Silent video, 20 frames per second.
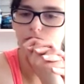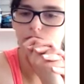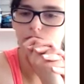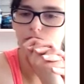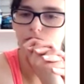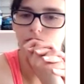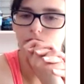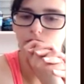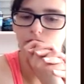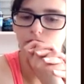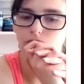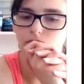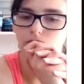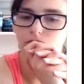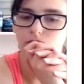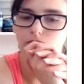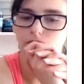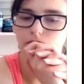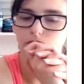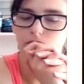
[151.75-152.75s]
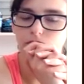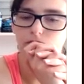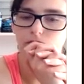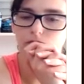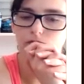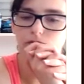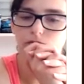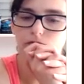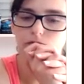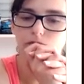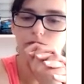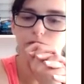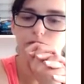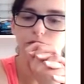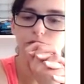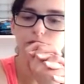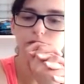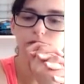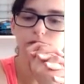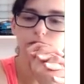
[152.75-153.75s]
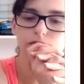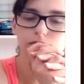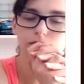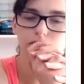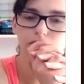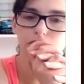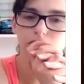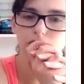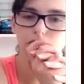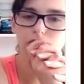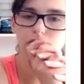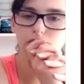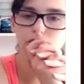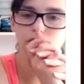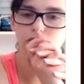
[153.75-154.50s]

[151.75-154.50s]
(silent)